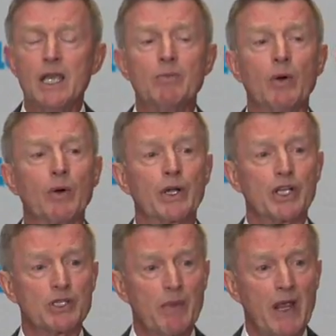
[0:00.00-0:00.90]
But we're going to
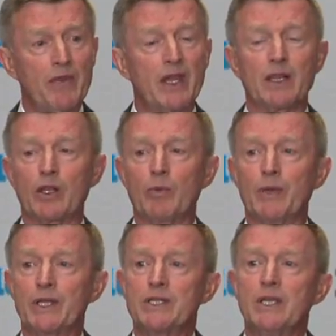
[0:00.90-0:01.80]
expand that a little
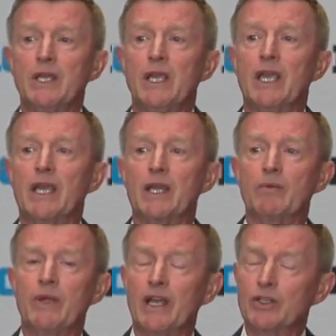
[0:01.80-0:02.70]
bit, and
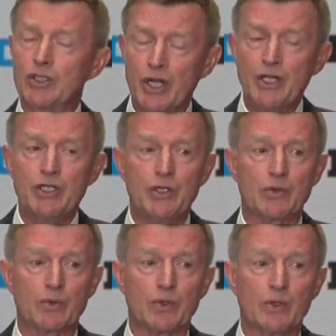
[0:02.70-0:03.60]
we aren't changing the
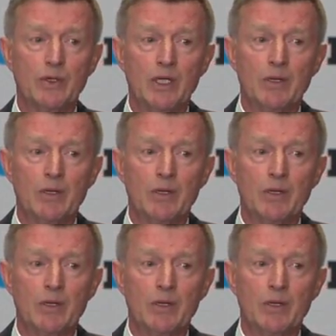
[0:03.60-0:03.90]
rule.